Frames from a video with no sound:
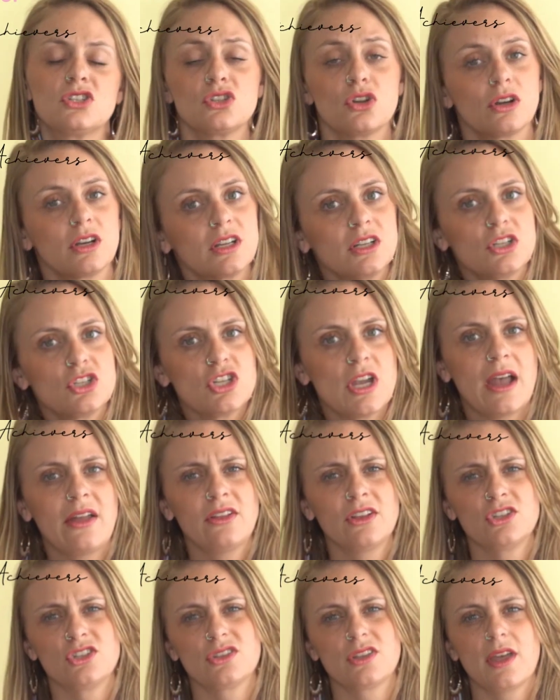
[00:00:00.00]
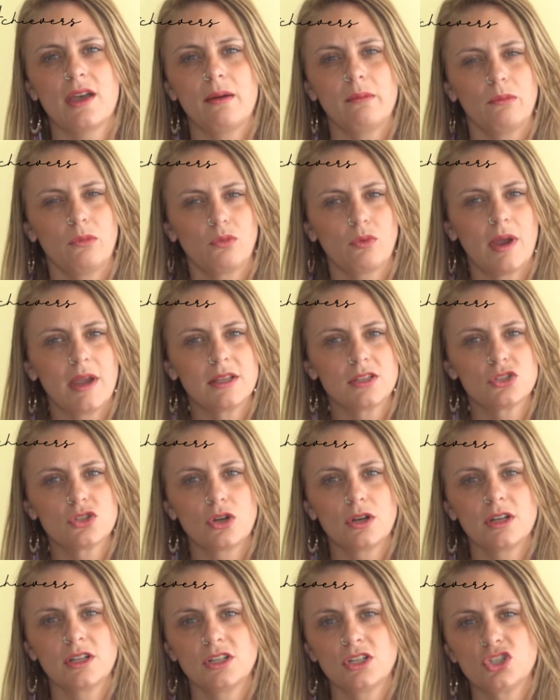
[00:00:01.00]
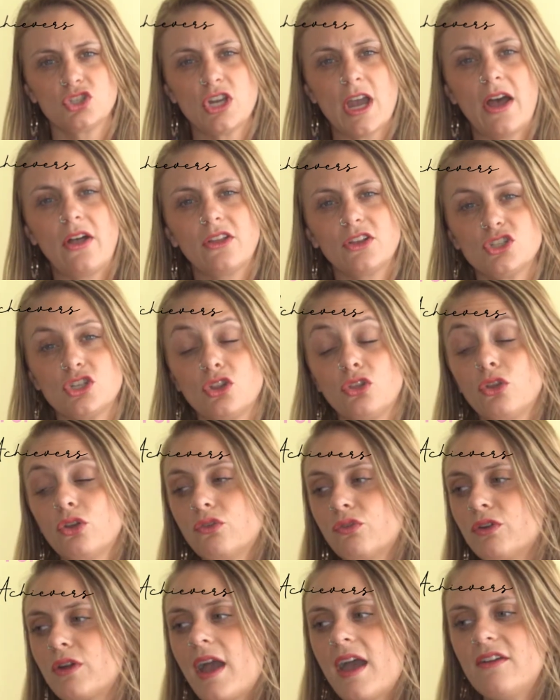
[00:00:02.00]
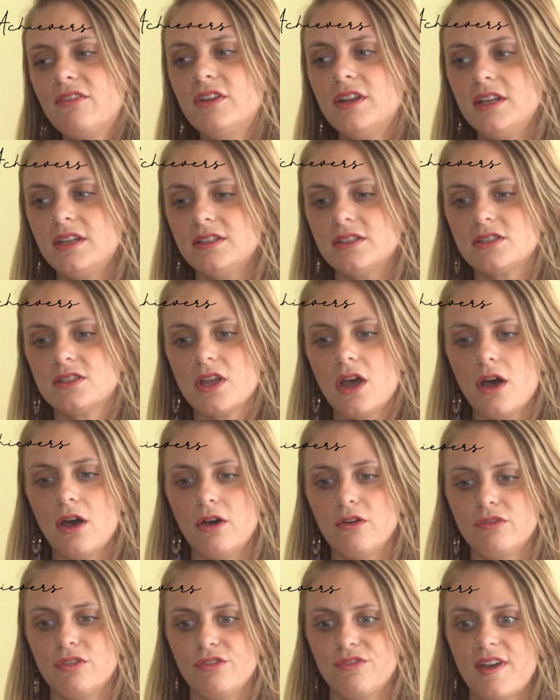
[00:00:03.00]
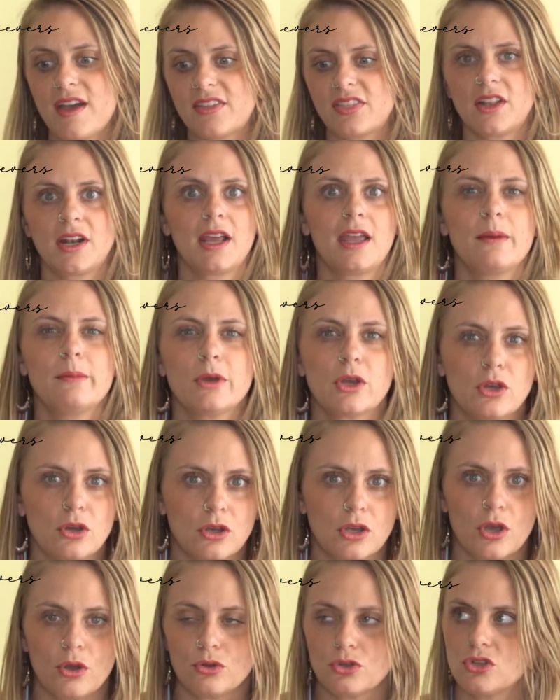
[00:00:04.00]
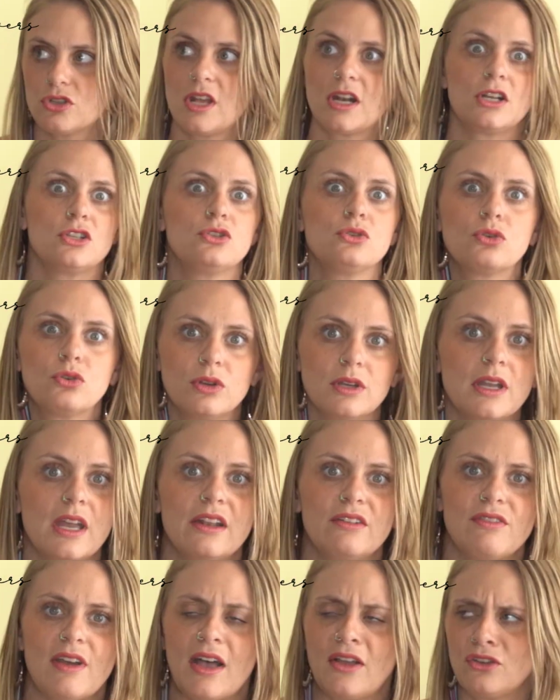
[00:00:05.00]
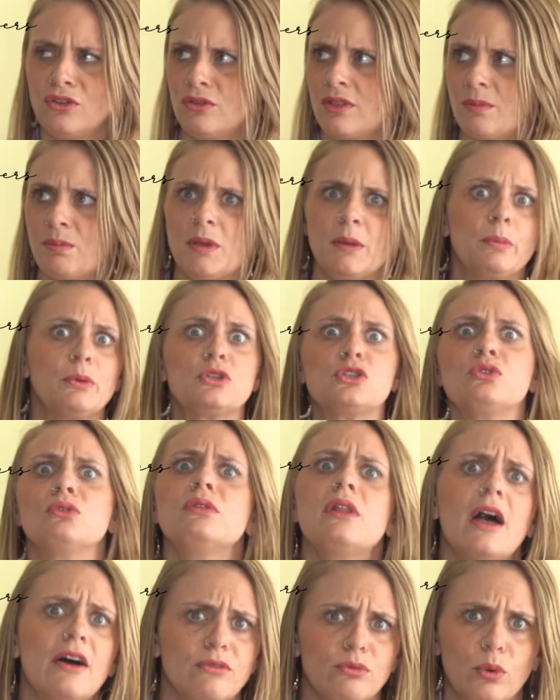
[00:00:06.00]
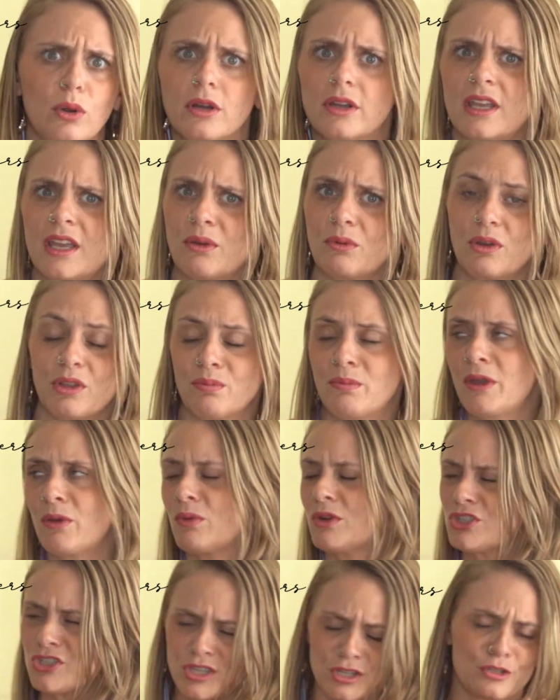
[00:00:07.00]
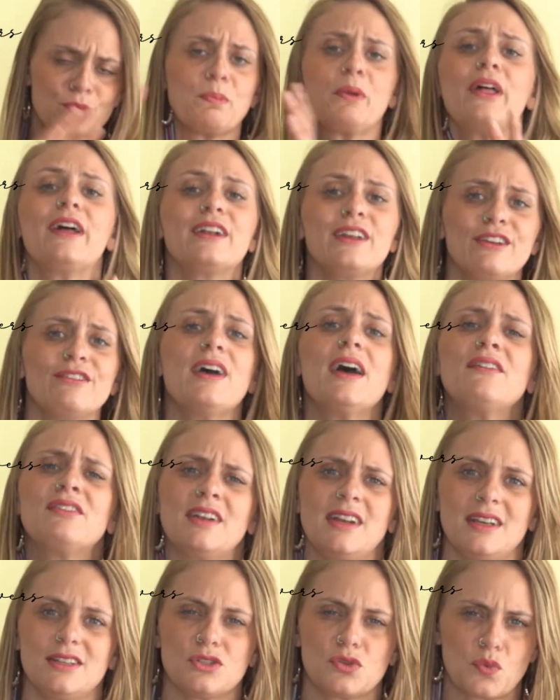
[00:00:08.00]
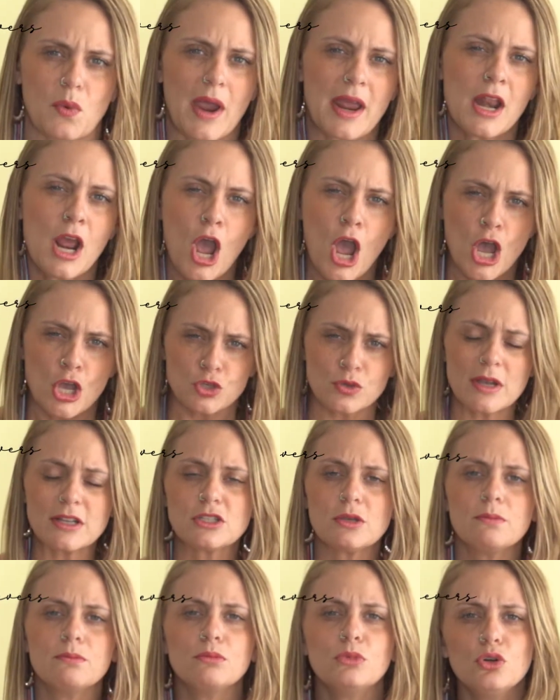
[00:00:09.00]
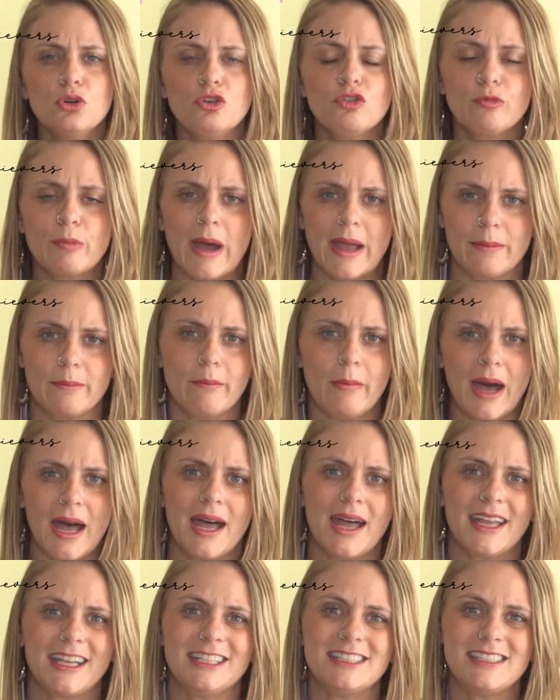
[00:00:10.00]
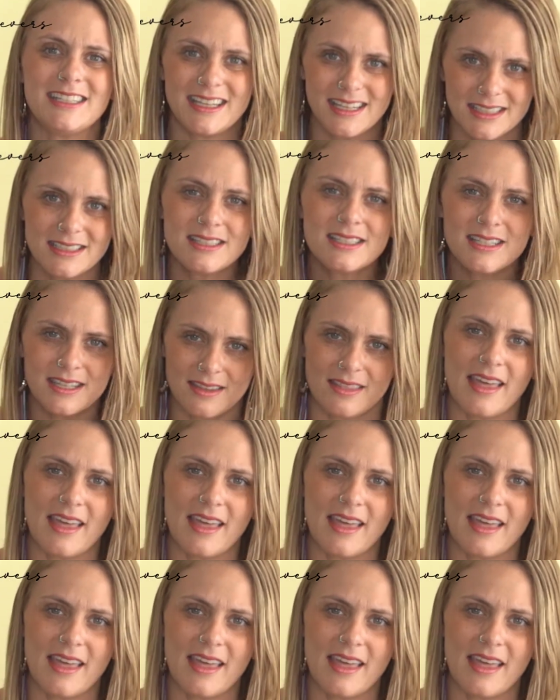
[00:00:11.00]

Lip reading: starting to challenge them, right? Starting to challenge and look for evidence of the fact that I am a good coach, that I do create value, that people do love working with me, which there's plenty of evidence, right? So I had to move my mind into